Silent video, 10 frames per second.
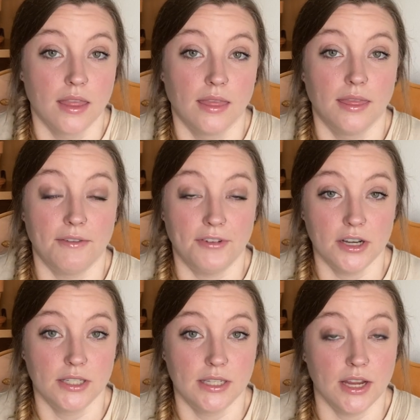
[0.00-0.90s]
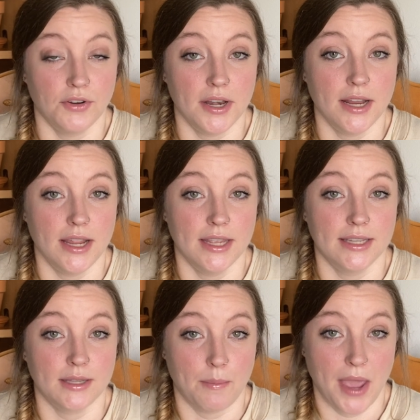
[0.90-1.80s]
The first ingredient is
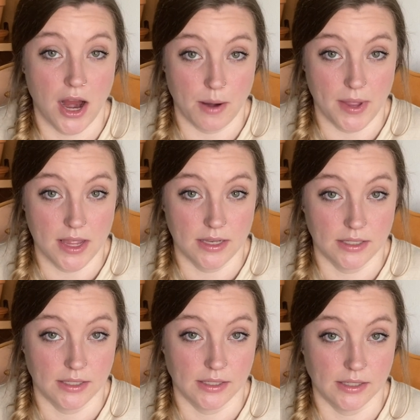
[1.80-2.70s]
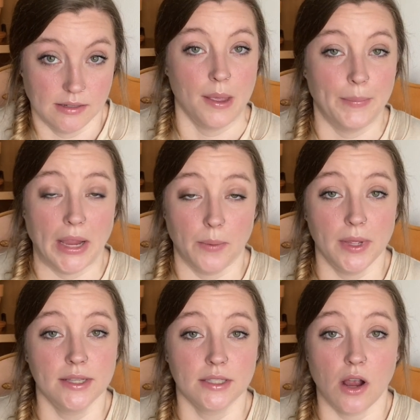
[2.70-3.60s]
parabens.
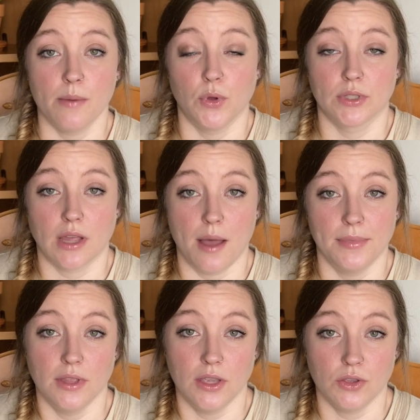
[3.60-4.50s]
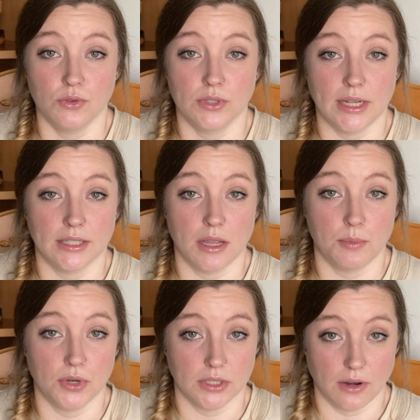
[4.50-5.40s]
Parabens are most commonly used as a
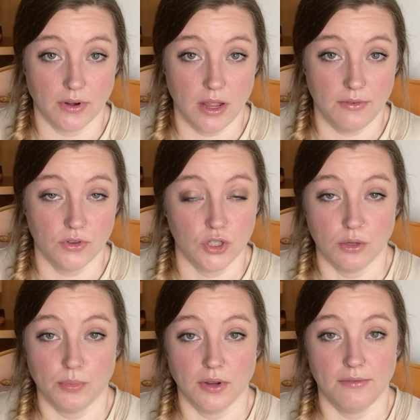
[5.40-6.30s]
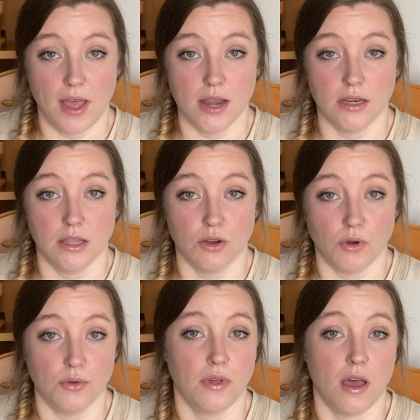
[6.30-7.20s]
preservative to prevent the
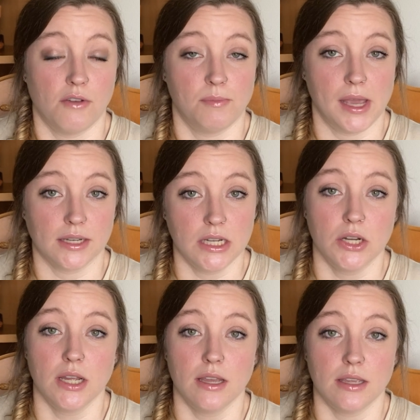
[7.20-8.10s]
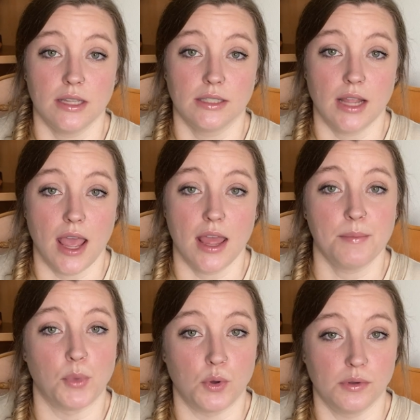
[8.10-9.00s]
growth of bacteria, yeast, and
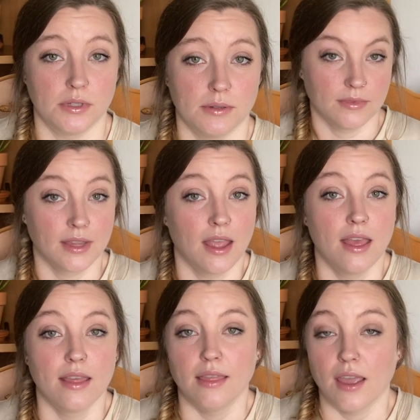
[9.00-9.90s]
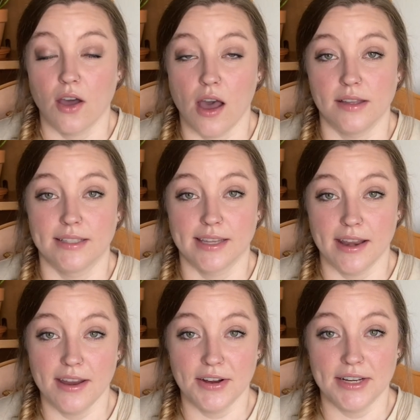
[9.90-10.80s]
mold. They cause skin
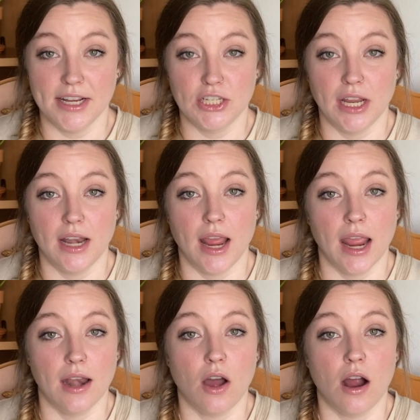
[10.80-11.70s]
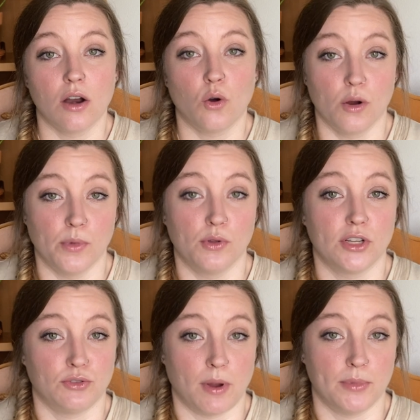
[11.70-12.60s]
irritation and are hormone
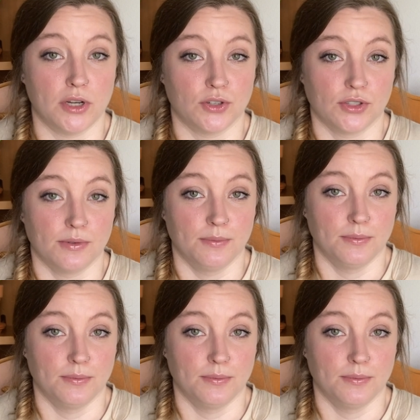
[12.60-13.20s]
disruptors.